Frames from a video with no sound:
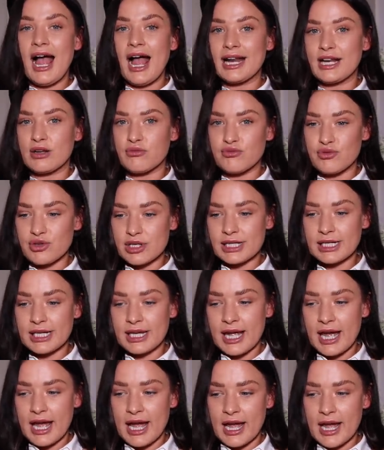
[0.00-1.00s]
and I
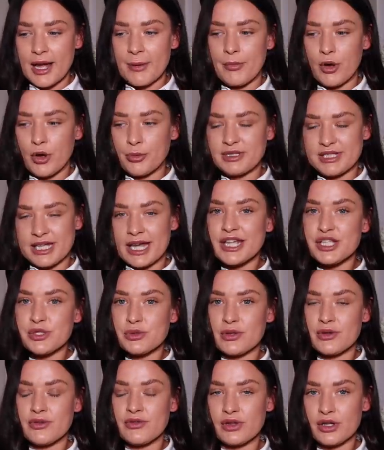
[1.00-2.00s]
really am obsessed
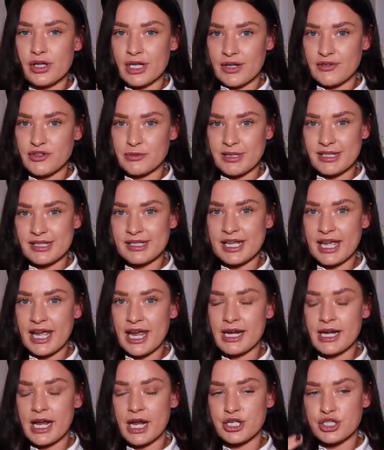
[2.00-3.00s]
with looking after my
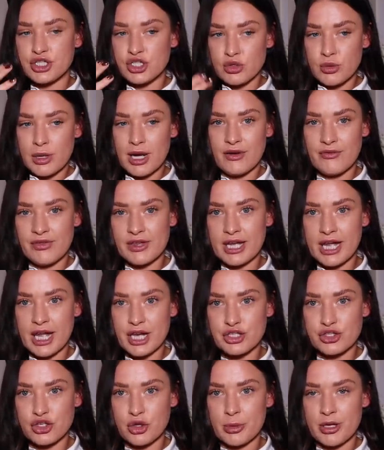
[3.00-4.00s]
skin. I do have the
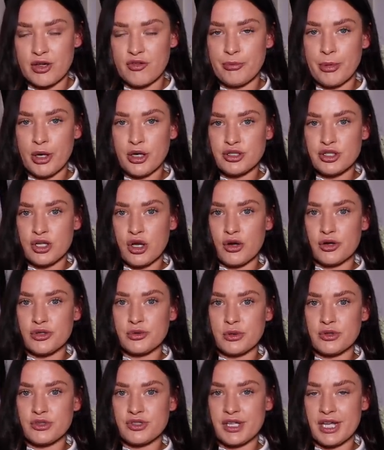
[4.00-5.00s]
occasional bit of
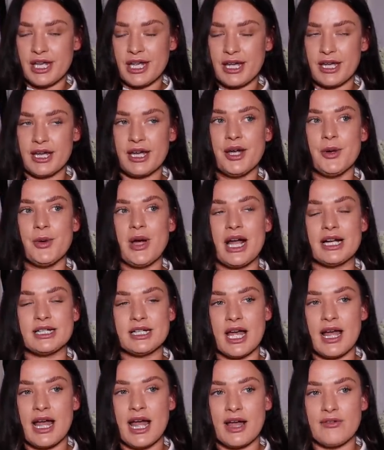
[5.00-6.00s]
Botox once a year, and
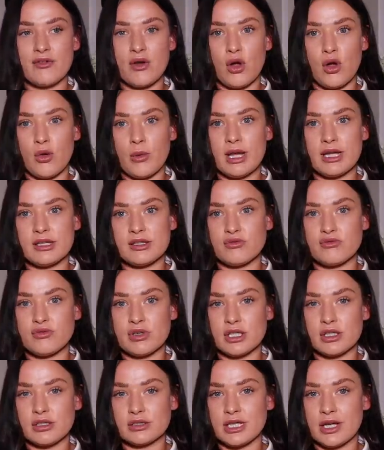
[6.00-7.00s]
I have always
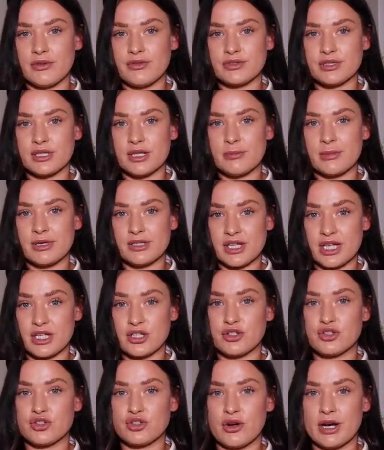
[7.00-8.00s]
really looked after my
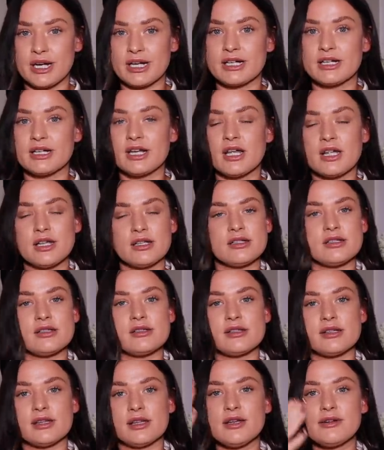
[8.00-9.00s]
skin to try and
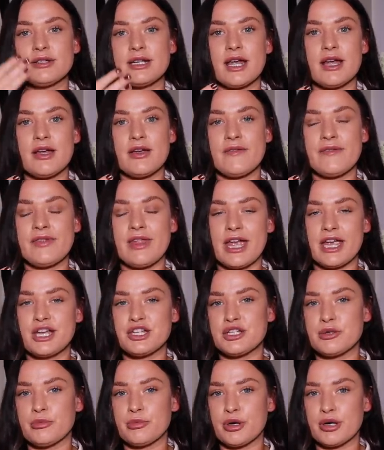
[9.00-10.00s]
slow down the
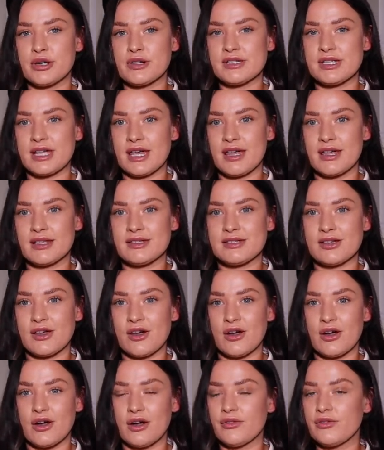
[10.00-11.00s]
aging process
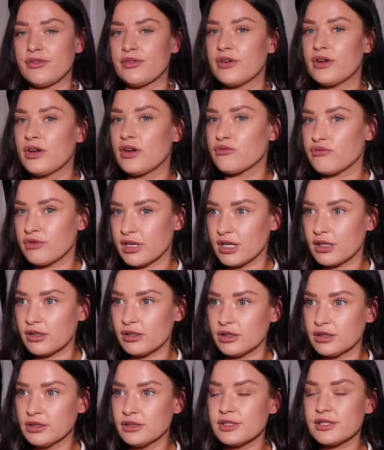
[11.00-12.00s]
of
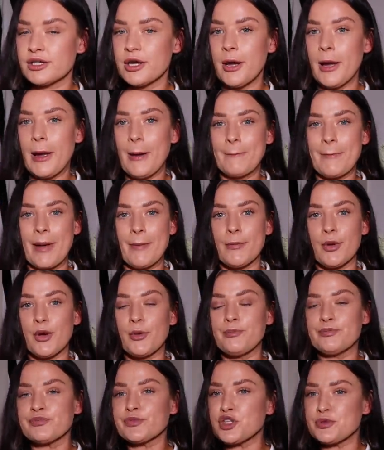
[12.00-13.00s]
wrinkles. My
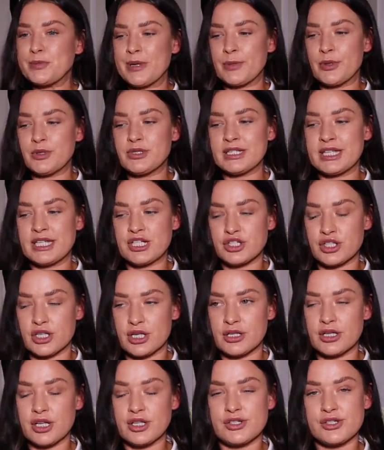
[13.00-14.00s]
mum used to be a
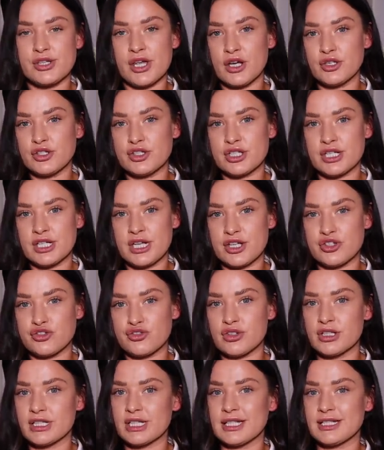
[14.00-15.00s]
beautician, so she has
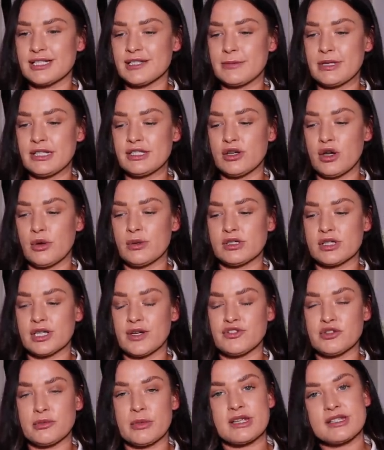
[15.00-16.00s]
drilled it into me to always look
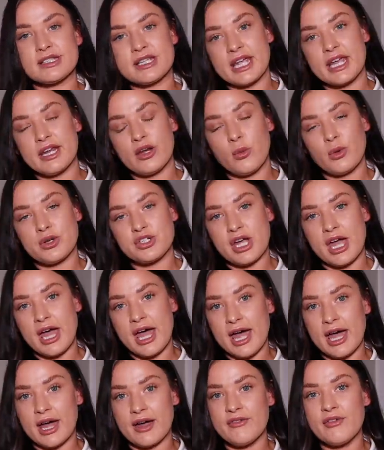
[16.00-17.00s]
after my skin, which I
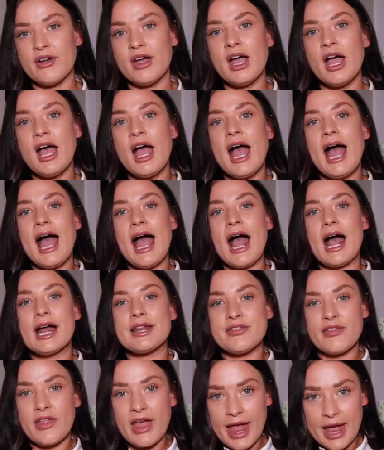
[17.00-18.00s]
have.
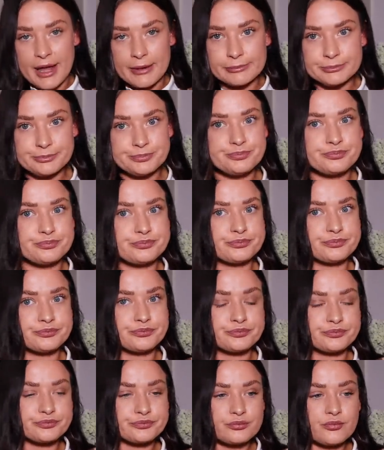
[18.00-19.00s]
And then
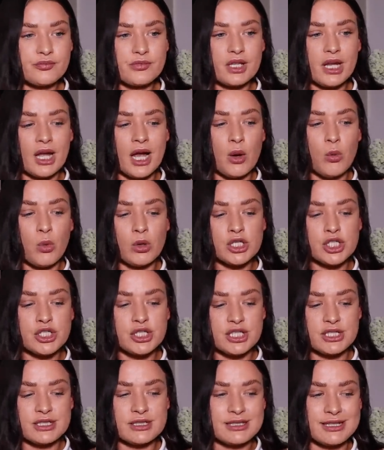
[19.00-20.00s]
I wanted
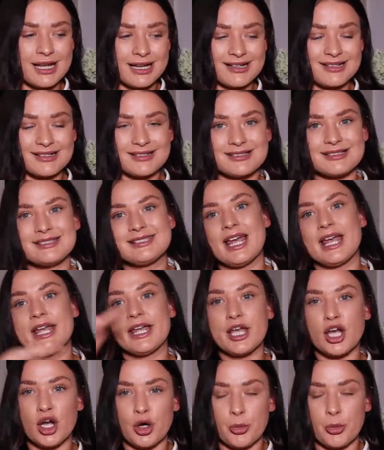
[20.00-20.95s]
to like take it